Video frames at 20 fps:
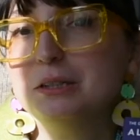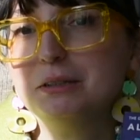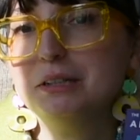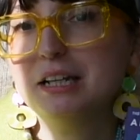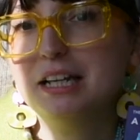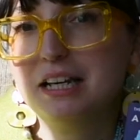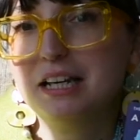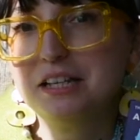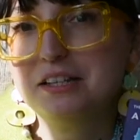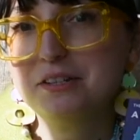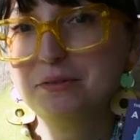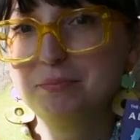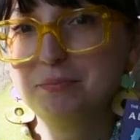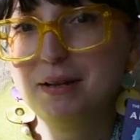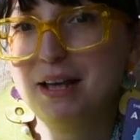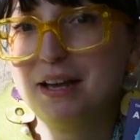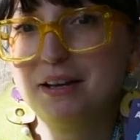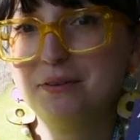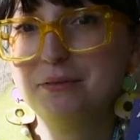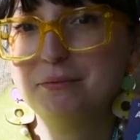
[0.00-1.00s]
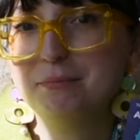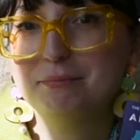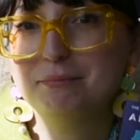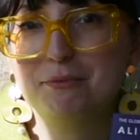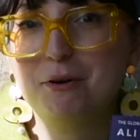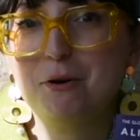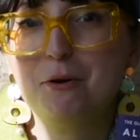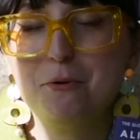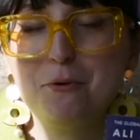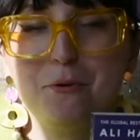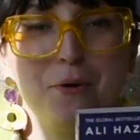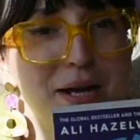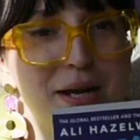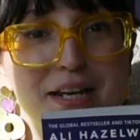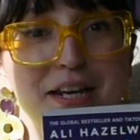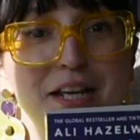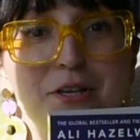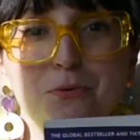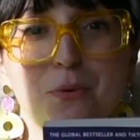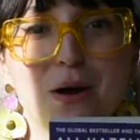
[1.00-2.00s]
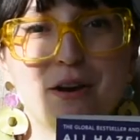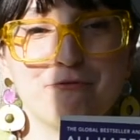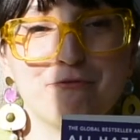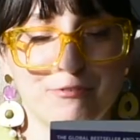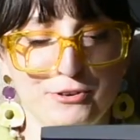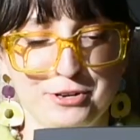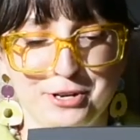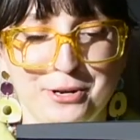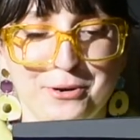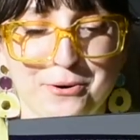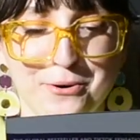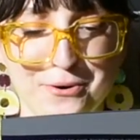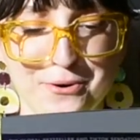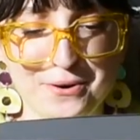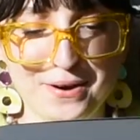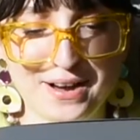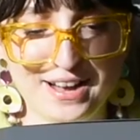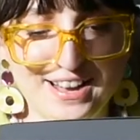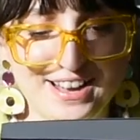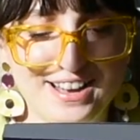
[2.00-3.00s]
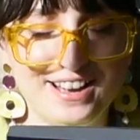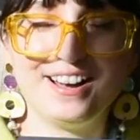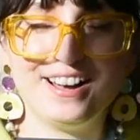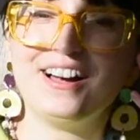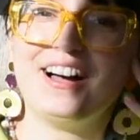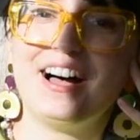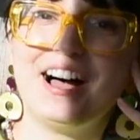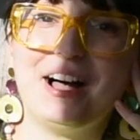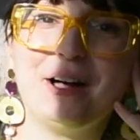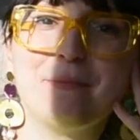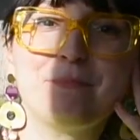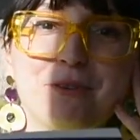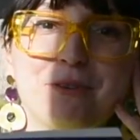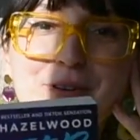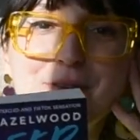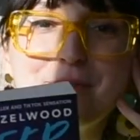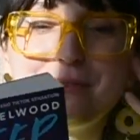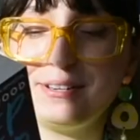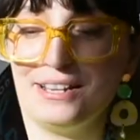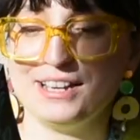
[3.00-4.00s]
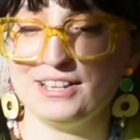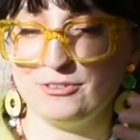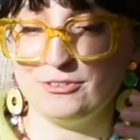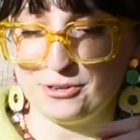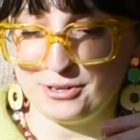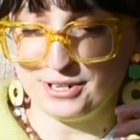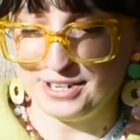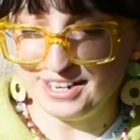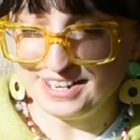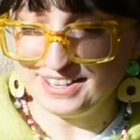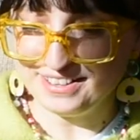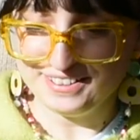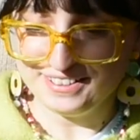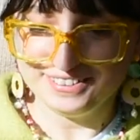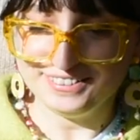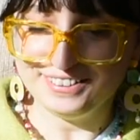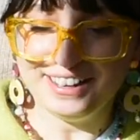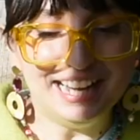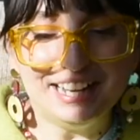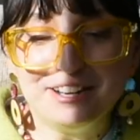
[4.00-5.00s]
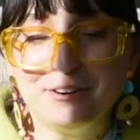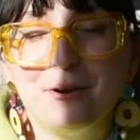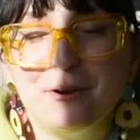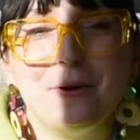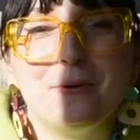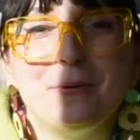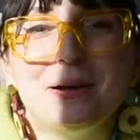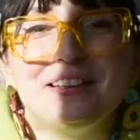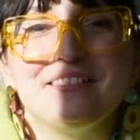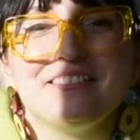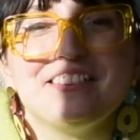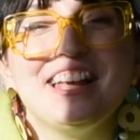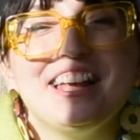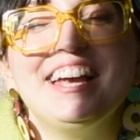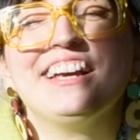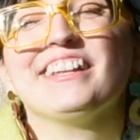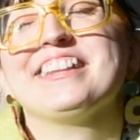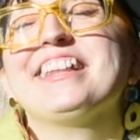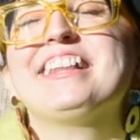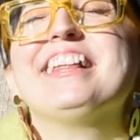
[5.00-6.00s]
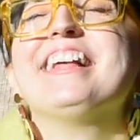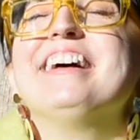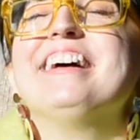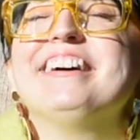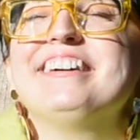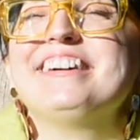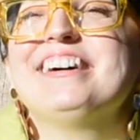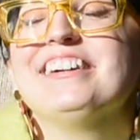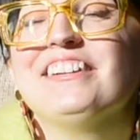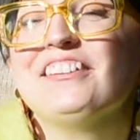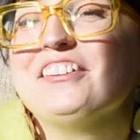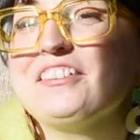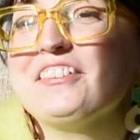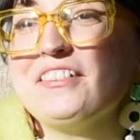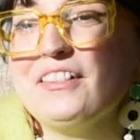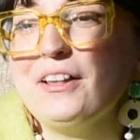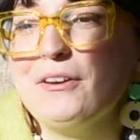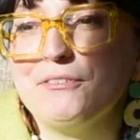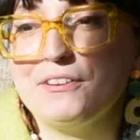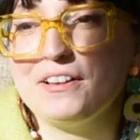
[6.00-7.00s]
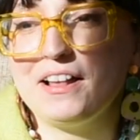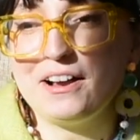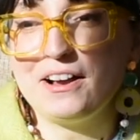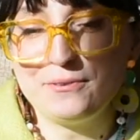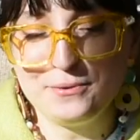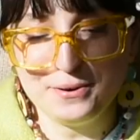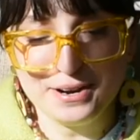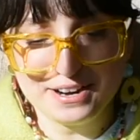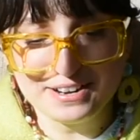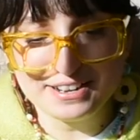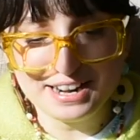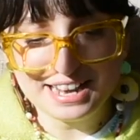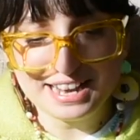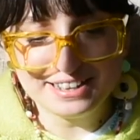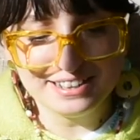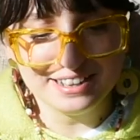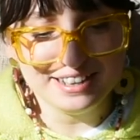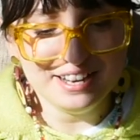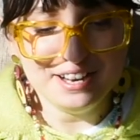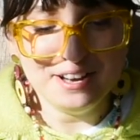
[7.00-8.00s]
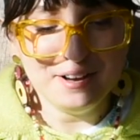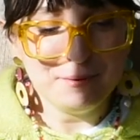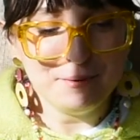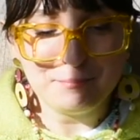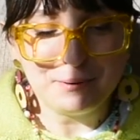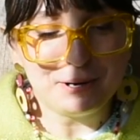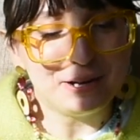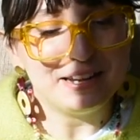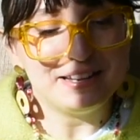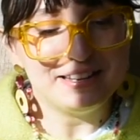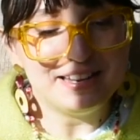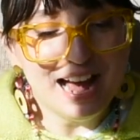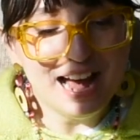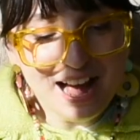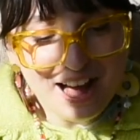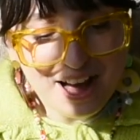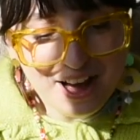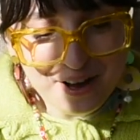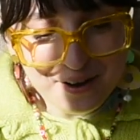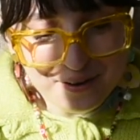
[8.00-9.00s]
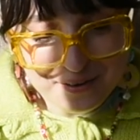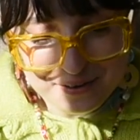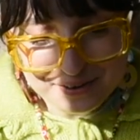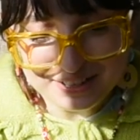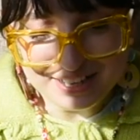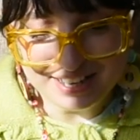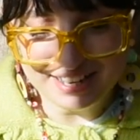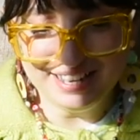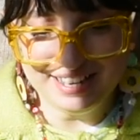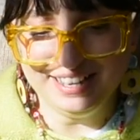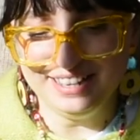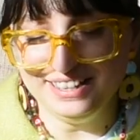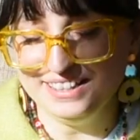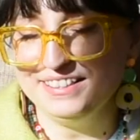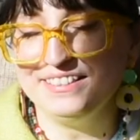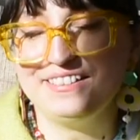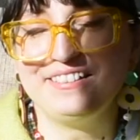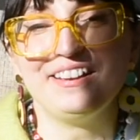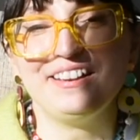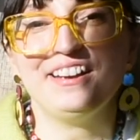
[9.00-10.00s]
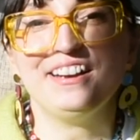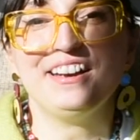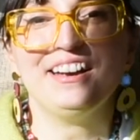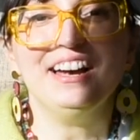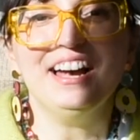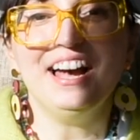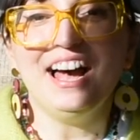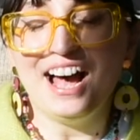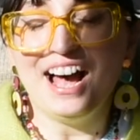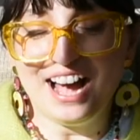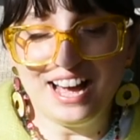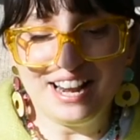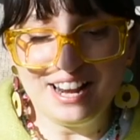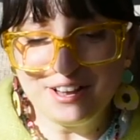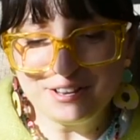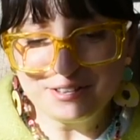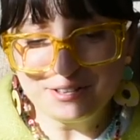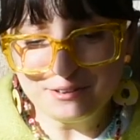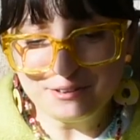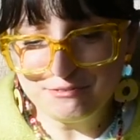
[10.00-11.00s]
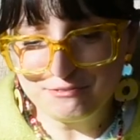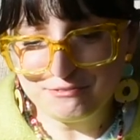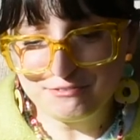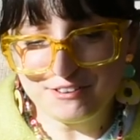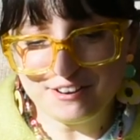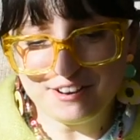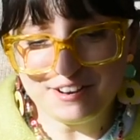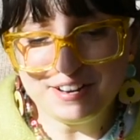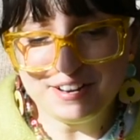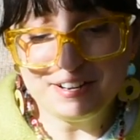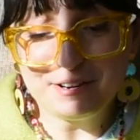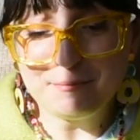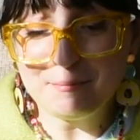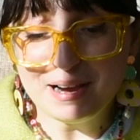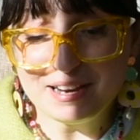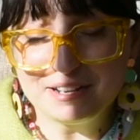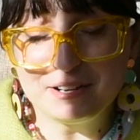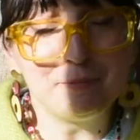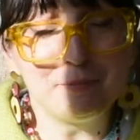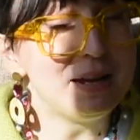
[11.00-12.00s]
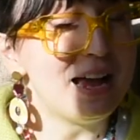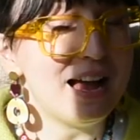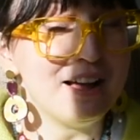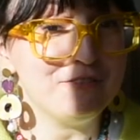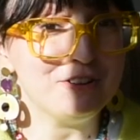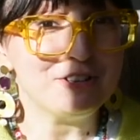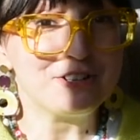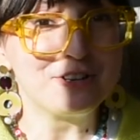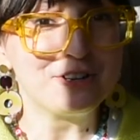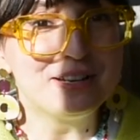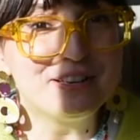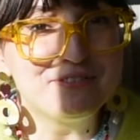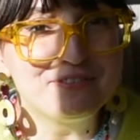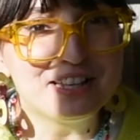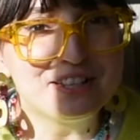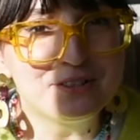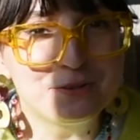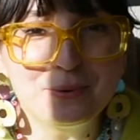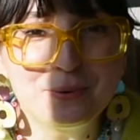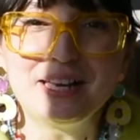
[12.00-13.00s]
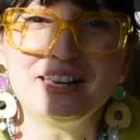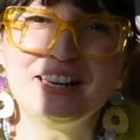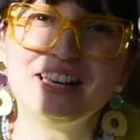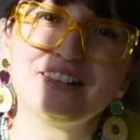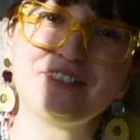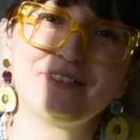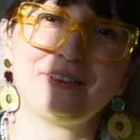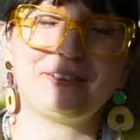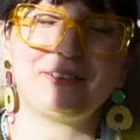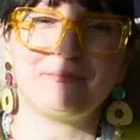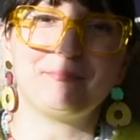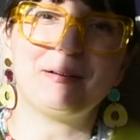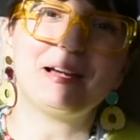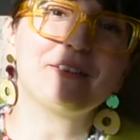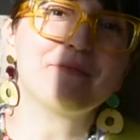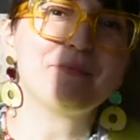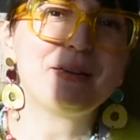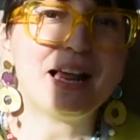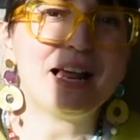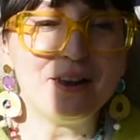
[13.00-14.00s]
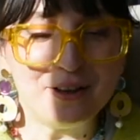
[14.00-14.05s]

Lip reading: it is one for you. Absolutely enjoyed it. I don't know what to say, but I just love it. I couldn't like put it down, and a lot of it reminded me. I have also lived in Sweden, so it reminded me a